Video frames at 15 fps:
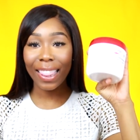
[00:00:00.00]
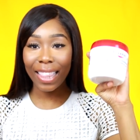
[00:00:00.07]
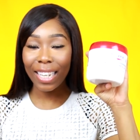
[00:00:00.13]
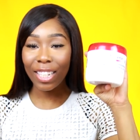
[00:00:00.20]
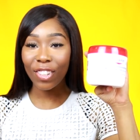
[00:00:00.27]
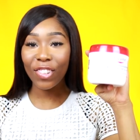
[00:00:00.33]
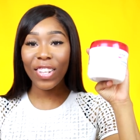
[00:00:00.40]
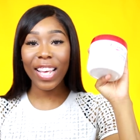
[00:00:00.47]

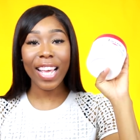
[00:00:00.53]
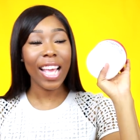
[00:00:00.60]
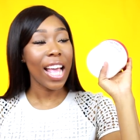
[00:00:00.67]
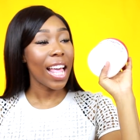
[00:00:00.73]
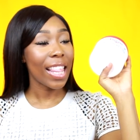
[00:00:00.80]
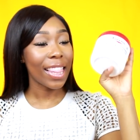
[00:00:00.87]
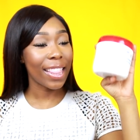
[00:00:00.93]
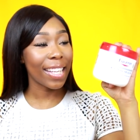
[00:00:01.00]
Literally,
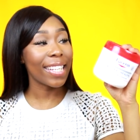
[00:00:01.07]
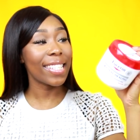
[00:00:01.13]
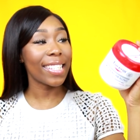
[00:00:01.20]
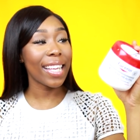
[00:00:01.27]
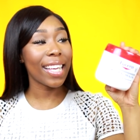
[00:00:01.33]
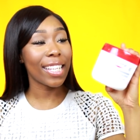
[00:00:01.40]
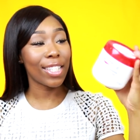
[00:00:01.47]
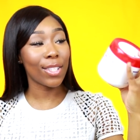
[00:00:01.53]
this
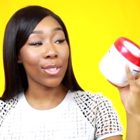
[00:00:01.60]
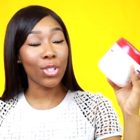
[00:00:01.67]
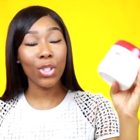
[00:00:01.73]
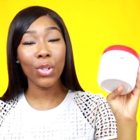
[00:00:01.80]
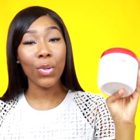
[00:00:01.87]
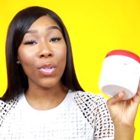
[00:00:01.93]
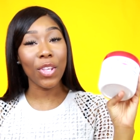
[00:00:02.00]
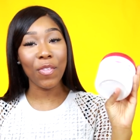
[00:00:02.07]
is the
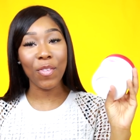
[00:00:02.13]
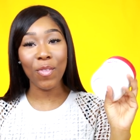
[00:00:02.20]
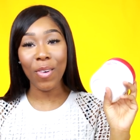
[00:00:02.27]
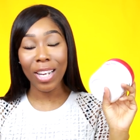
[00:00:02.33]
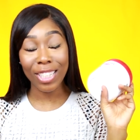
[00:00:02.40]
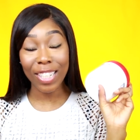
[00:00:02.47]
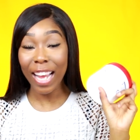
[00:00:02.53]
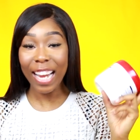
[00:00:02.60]
truth. If you
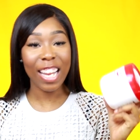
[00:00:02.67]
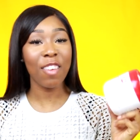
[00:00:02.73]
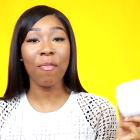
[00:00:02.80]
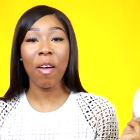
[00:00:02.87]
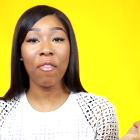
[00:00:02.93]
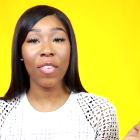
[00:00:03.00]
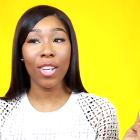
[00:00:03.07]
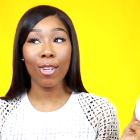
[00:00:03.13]
watch any of
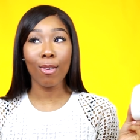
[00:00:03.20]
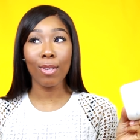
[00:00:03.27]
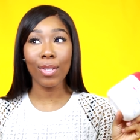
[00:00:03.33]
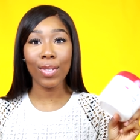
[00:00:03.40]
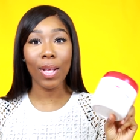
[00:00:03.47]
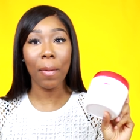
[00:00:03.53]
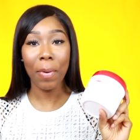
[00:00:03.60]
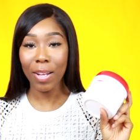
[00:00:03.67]
my
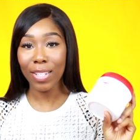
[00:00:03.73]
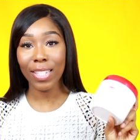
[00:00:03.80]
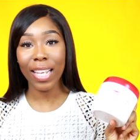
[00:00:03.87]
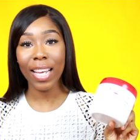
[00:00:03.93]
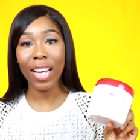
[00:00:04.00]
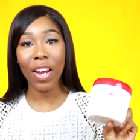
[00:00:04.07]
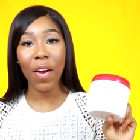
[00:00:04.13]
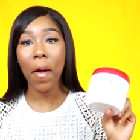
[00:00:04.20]
videos about
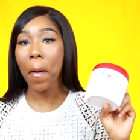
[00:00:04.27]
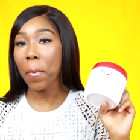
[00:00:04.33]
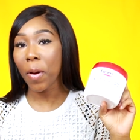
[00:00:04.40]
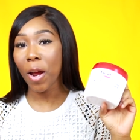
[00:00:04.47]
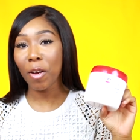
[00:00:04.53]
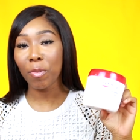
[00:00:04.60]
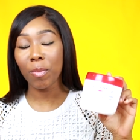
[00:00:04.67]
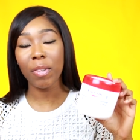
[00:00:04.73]
skincare, I
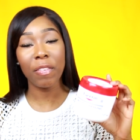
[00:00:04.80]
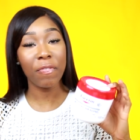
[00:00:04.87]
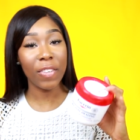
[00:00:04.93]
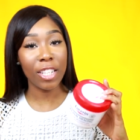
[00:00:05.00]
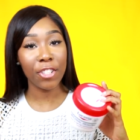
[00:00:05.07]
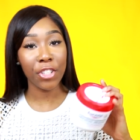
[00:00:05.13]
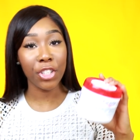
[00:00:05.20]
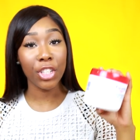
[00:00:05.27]
probably
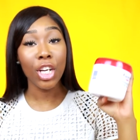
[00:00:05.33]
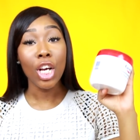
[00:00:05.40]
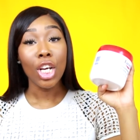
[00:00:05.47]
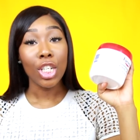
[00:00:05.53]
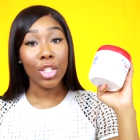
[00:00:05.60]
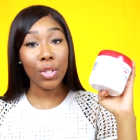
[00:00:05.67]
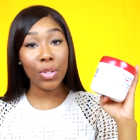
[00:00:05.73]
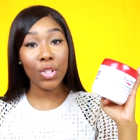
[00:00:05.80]
featured
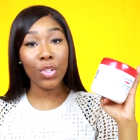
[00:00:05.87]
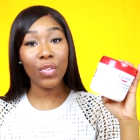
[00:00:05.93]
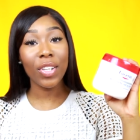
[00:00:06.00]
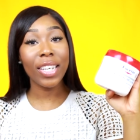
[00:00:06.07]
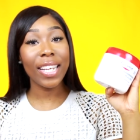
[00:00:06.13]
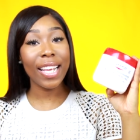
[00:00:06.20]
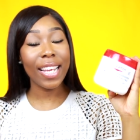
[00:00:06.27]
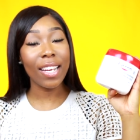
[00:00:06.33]

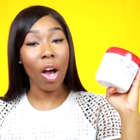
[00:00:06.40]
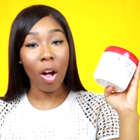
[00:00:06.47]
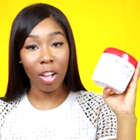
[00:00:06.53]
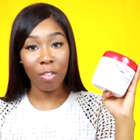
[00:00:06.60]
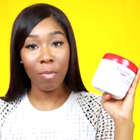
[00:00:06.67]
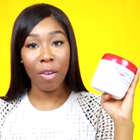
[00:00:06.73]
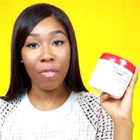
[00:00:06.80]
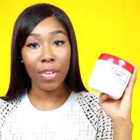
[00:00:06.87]
Eucerin in all
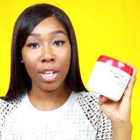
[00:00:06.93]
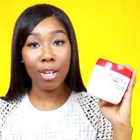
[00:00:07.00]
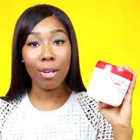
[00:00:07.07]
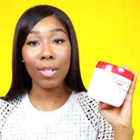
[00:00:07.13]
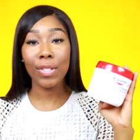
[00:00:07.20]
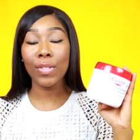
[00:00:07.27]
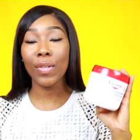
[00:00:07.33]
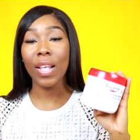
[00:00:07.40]
of my
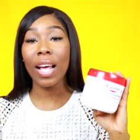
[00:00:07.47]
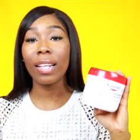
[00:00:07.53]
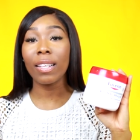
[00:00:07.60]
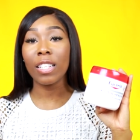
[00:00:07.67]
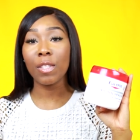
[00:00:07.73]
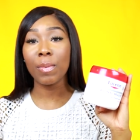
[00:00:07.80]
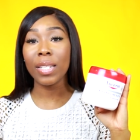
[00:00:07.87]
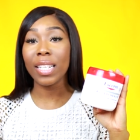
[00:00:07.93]
videos. So that
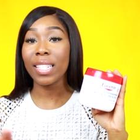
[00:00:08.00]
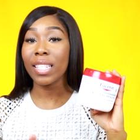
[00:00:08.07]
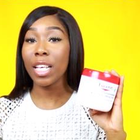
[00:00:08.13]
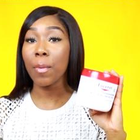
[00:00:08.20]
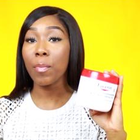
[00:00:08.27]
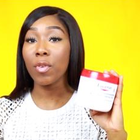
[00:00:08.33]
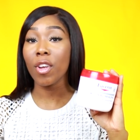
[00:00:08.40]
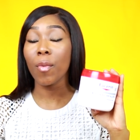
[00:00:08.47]
leads me to
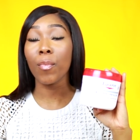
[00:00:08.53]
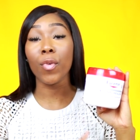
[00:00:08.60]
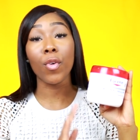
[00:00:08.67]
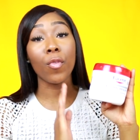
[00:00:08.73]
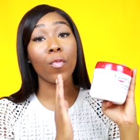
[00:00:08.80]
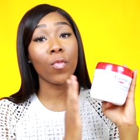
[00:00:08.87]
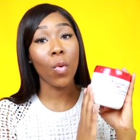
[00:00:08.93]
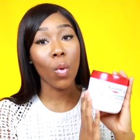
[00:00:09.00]
tip
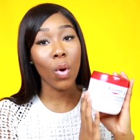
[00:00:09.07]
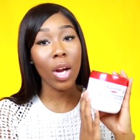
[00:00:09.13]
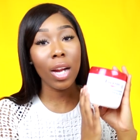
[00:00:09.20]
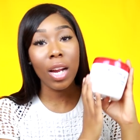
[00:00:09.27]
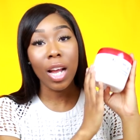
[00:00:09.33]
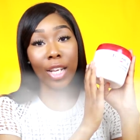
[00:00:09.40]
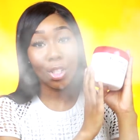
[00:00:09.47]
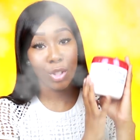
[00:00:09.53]
number
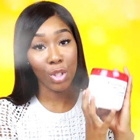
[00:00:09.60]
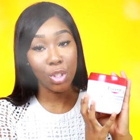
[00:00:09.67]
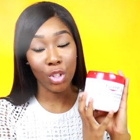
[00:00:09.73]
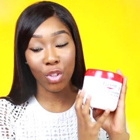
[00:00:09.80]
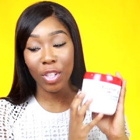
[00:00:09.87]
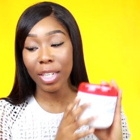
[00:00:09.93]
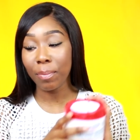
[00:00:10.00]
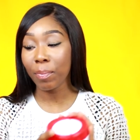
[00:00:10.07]
four,
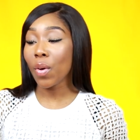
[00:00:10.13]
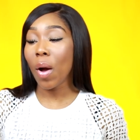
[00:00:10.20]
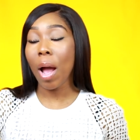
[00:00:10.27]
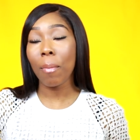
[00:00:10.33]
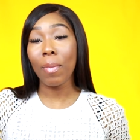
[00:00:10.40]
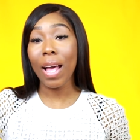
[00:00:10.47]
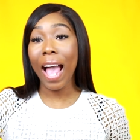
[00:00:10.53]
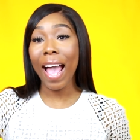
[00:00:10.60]
Eucerin. So
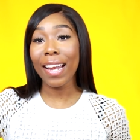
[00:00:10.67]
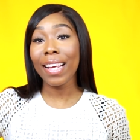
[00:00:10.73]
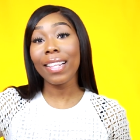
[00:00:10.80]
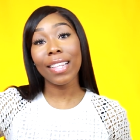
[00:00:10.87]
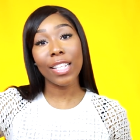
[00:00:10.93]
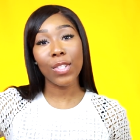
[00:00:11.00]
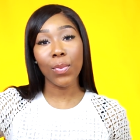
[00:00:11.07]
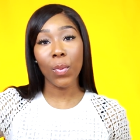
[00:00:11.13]
I'm adding
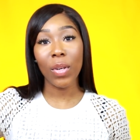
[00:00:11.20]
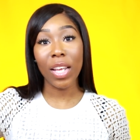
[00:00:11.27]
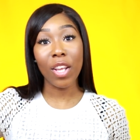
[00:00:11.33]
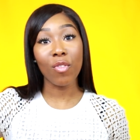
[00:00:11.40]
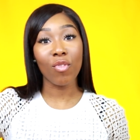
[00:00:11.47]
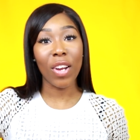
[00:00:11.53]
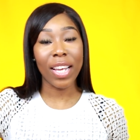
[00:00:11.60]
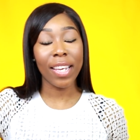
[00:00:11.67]
this one
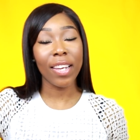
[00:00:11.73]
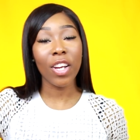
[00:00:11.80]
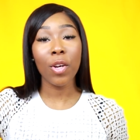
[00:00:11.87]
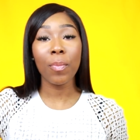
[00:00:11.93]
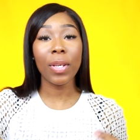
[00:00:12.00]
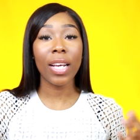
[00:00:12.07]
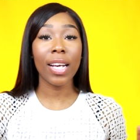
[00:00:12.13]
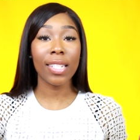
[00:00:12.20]
in right
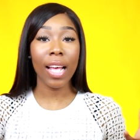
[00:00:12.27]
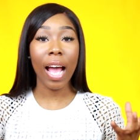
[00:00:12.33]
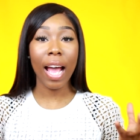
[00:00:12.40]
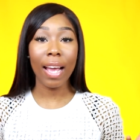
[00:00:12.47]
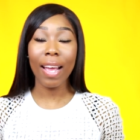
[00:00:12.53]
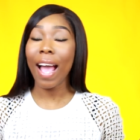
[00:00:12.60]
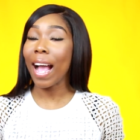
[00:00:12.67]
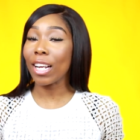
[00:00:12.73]
here because
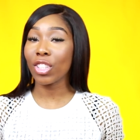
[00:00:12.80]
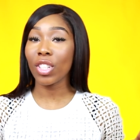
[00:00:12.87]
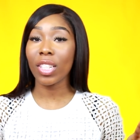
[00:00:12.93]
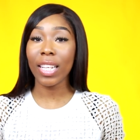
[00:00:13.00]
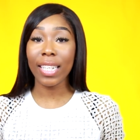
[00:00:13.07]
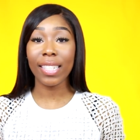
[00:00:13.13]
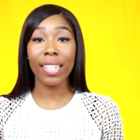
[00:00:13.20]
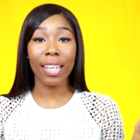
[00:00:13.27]
I actually
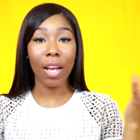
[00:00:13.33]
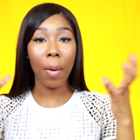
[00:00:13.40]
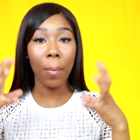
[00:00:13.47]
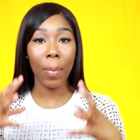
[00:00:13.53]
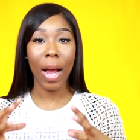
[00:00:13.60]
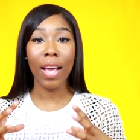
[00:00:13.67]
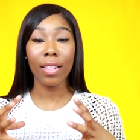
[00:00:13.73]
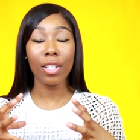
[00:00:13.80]
like to
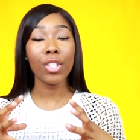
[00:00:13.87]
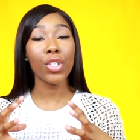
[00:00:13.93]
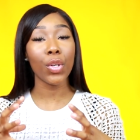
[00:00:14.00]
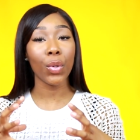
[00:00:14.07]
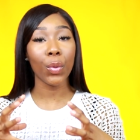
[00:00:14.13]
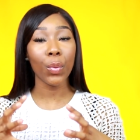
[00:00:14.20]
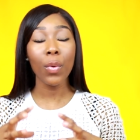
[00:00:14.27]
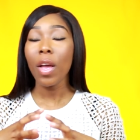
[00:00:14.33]
combine the
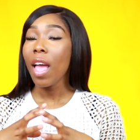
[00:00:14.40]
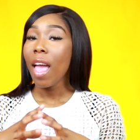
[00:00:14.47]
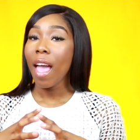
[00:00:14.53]
two